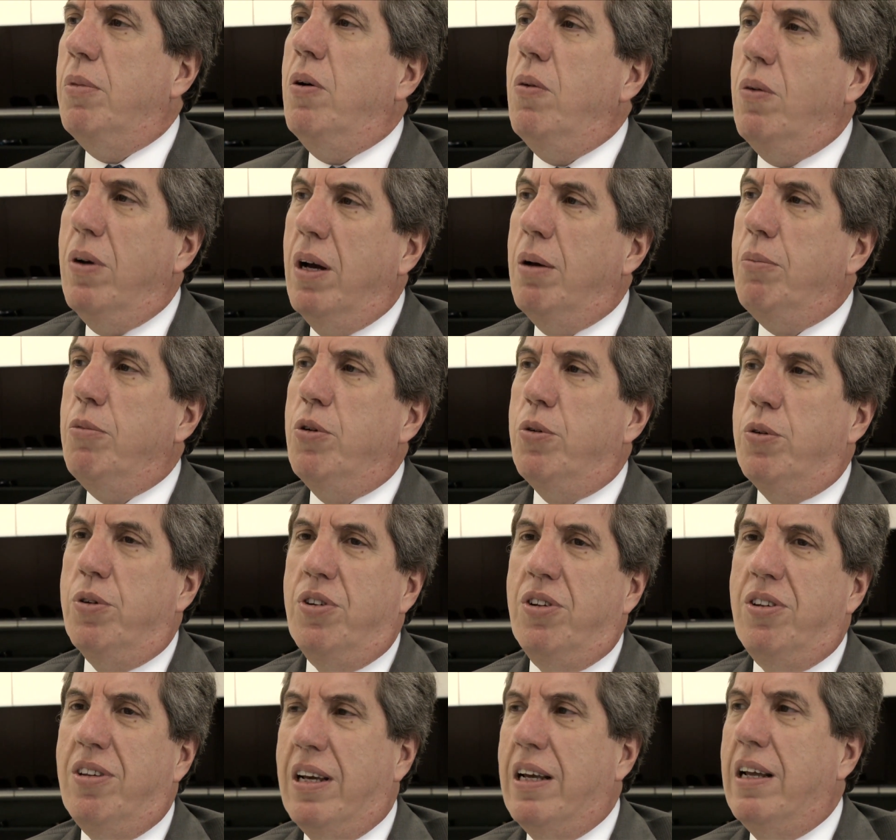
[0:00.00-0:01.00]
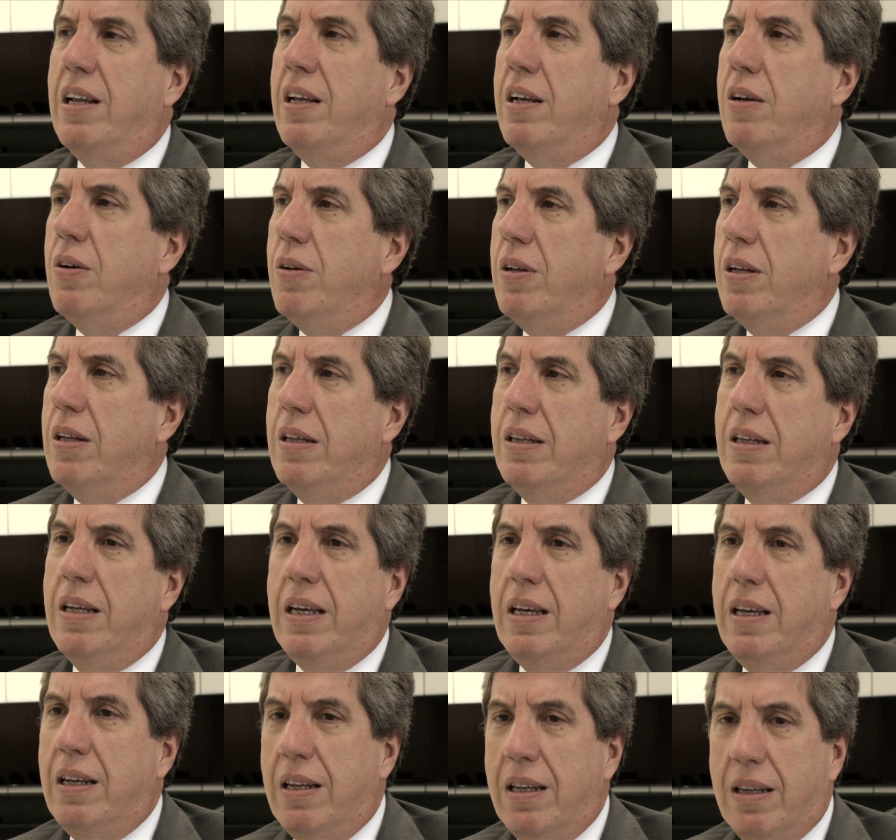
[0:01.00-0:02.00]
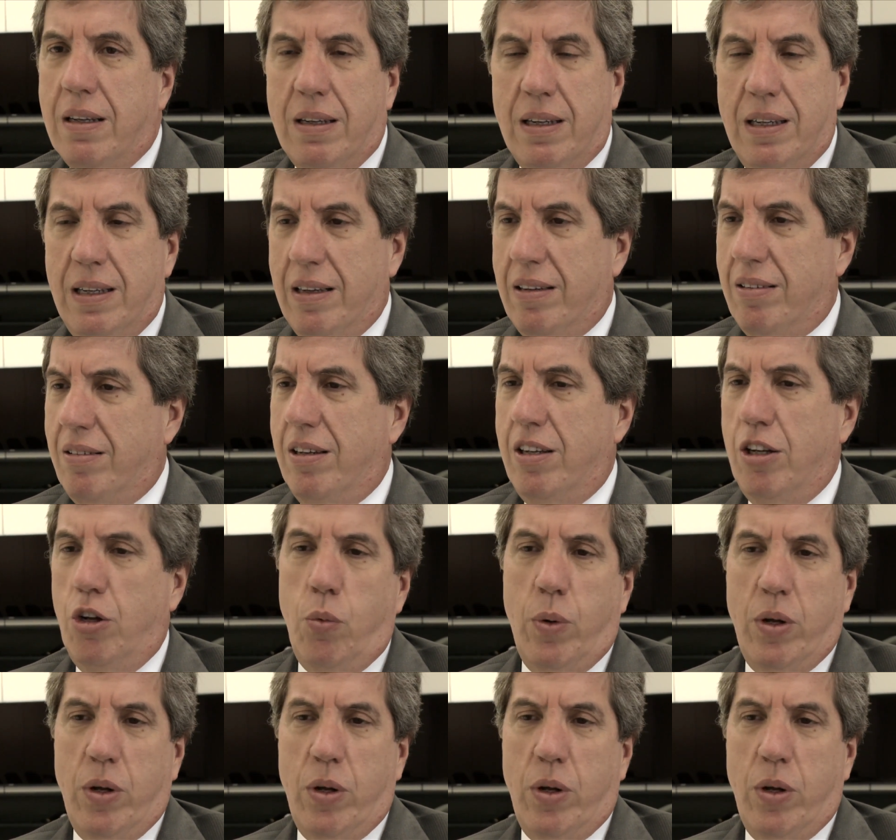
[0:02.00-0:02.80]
How come you are sailing on a day like yesterday